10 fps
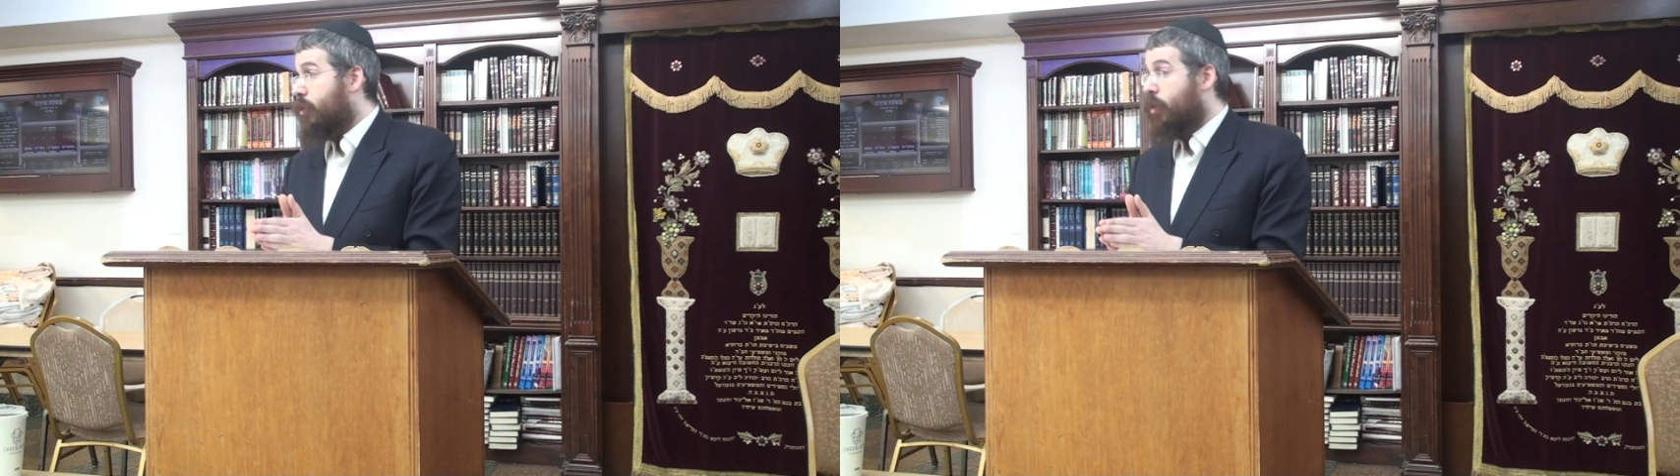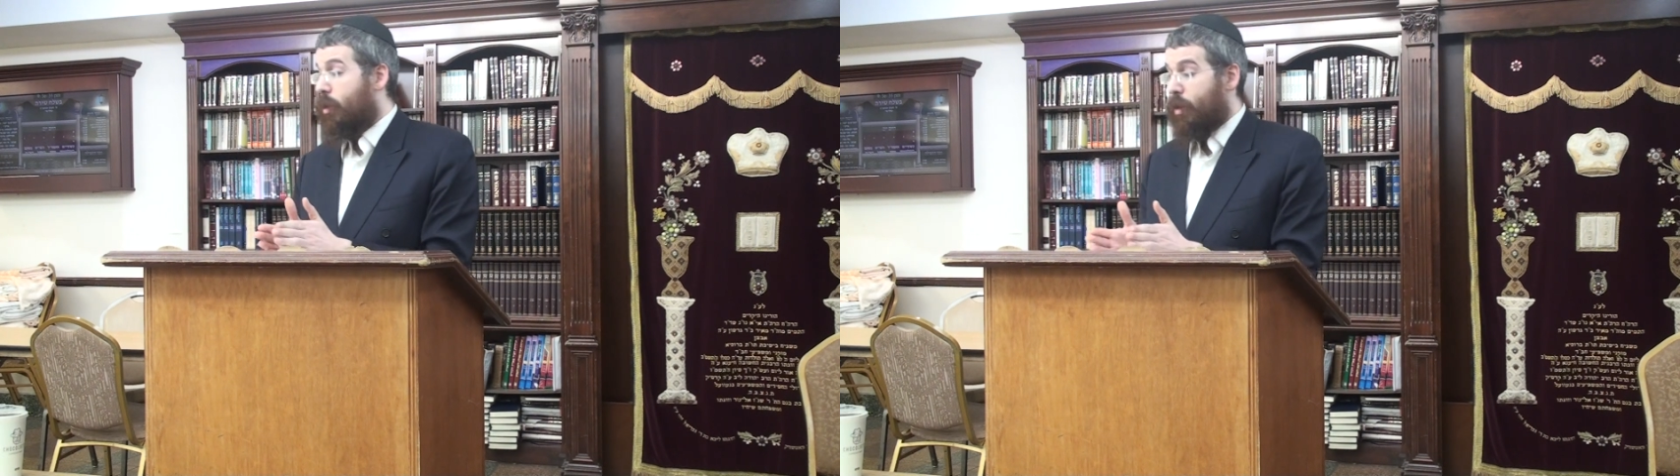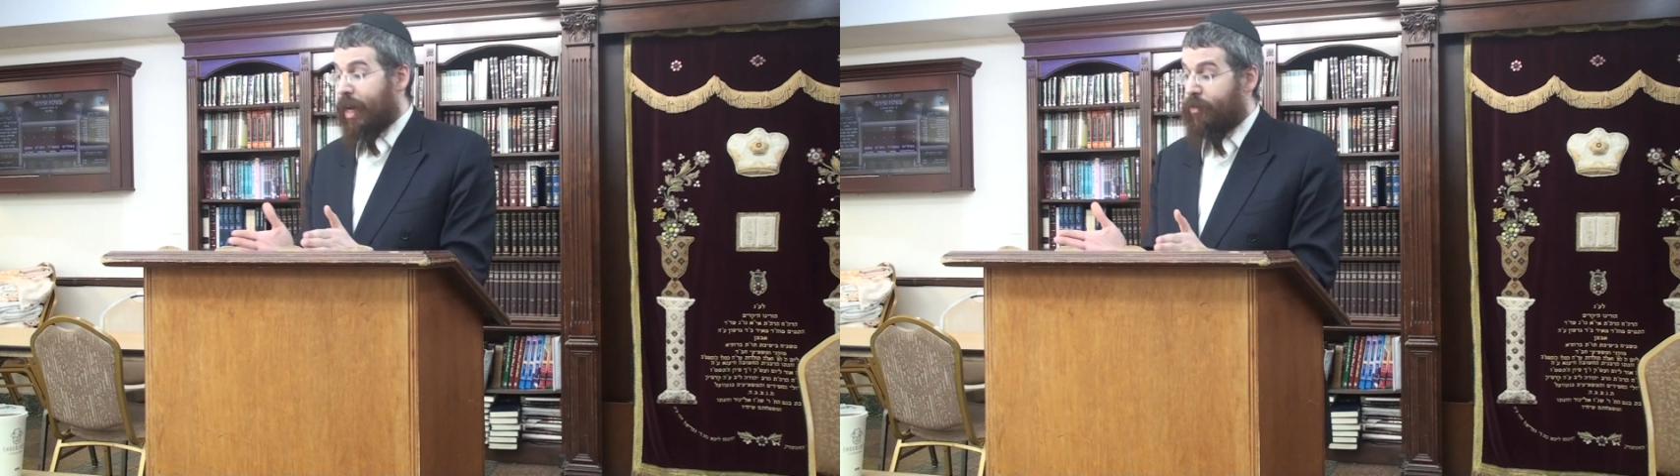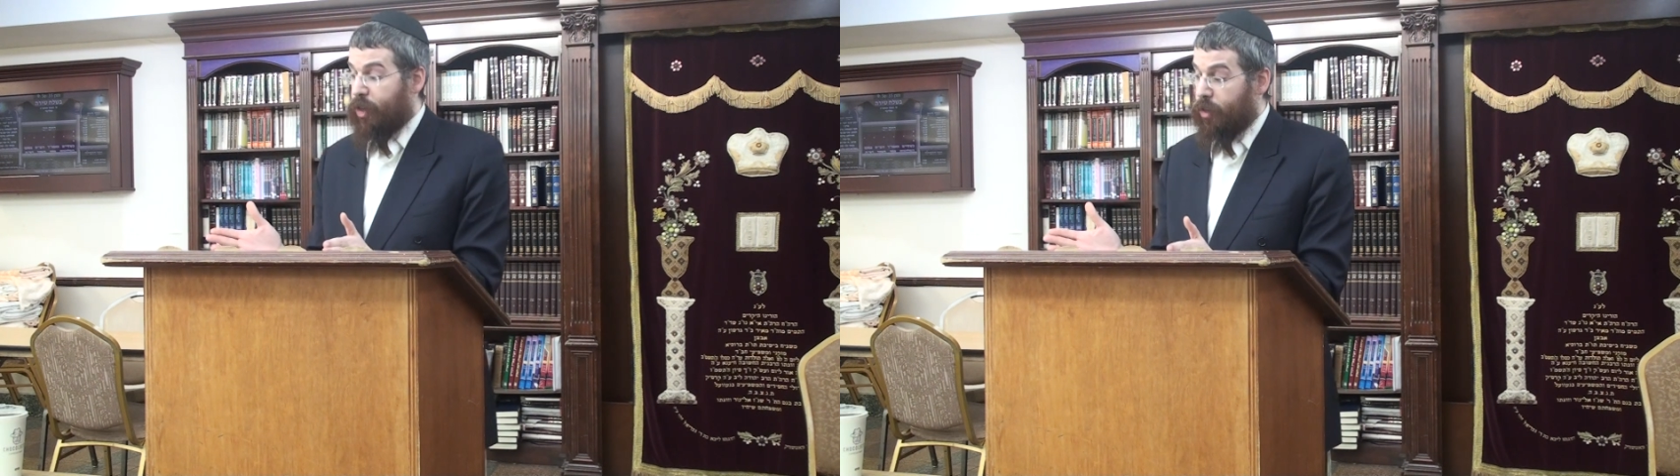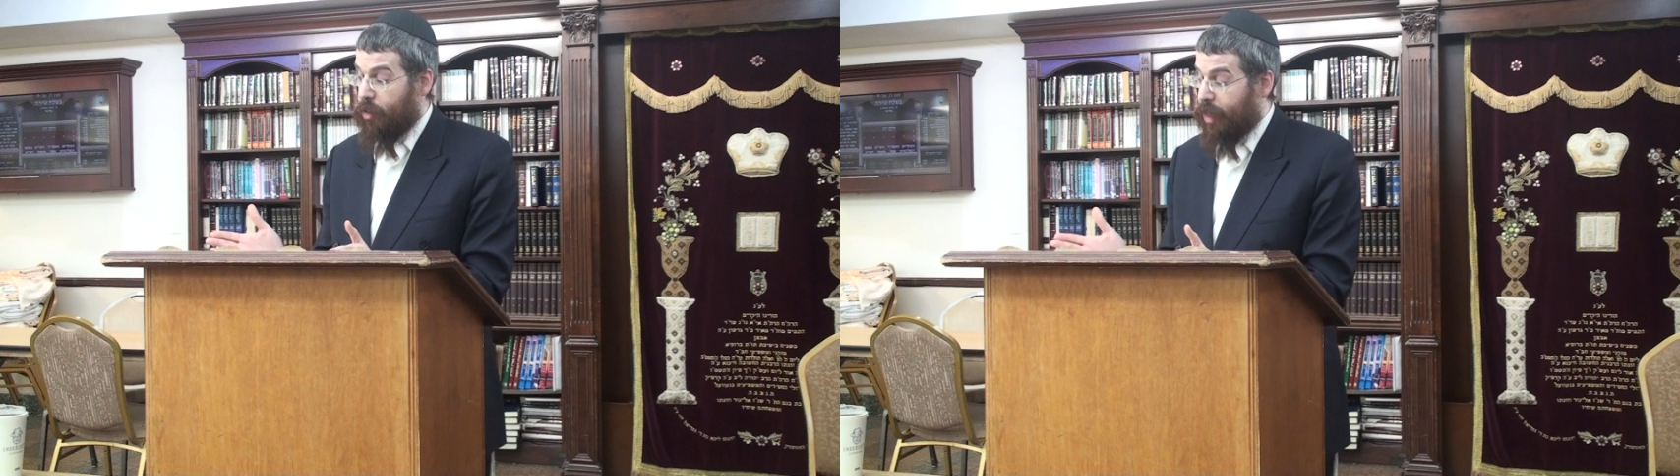though every
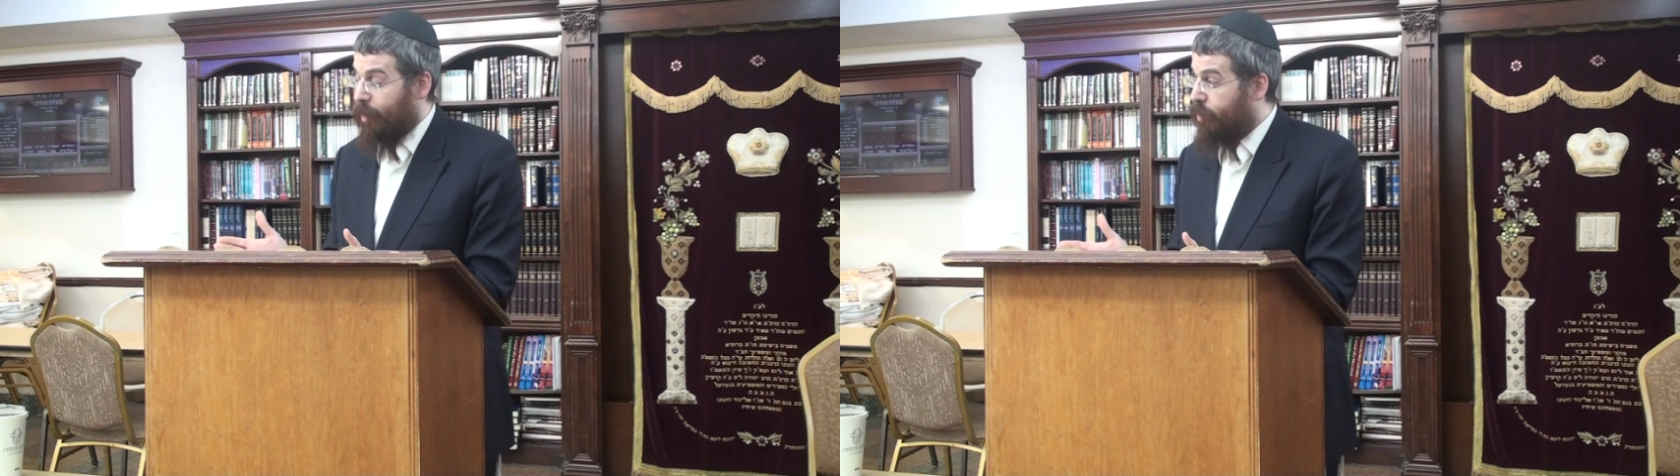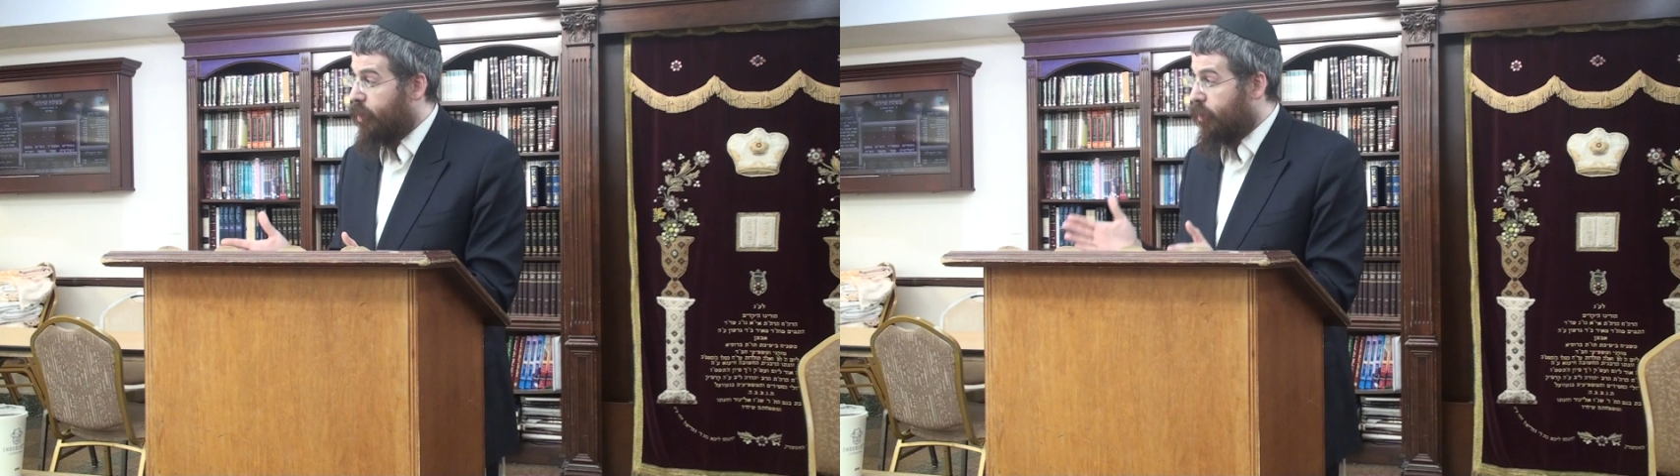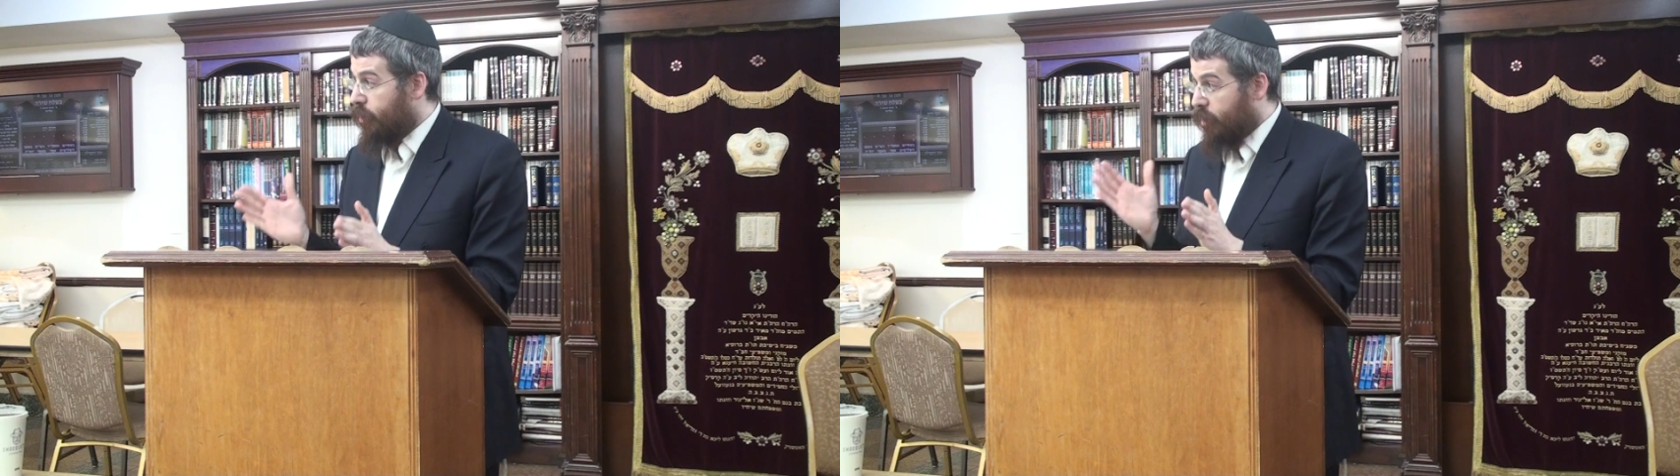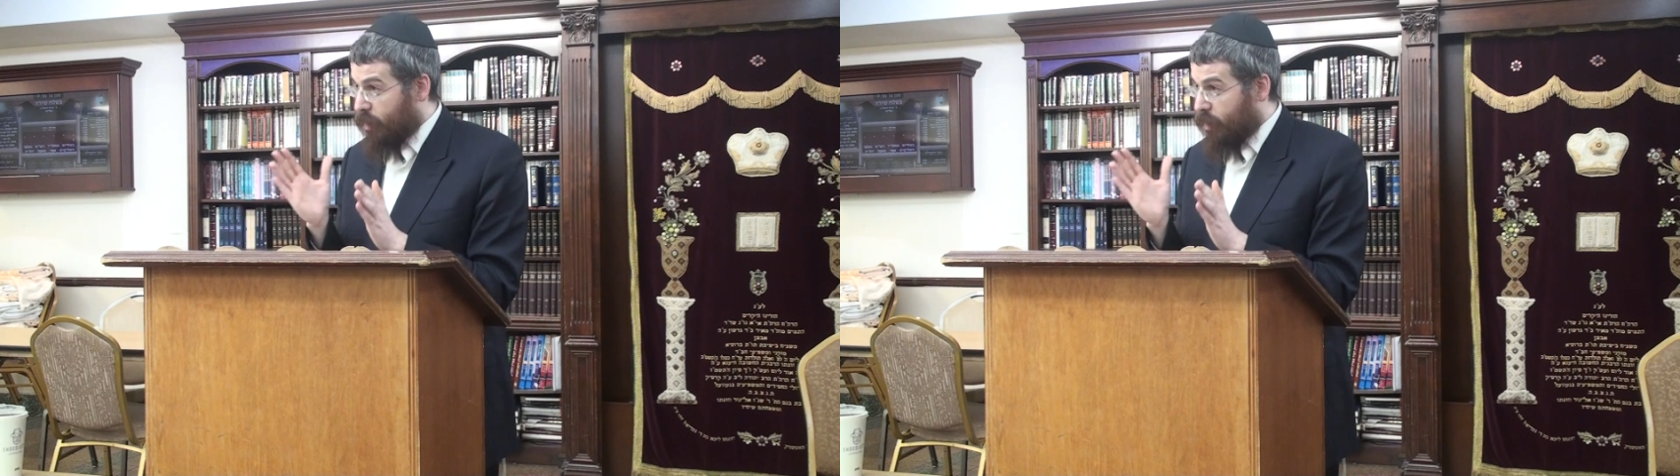year the Rebbe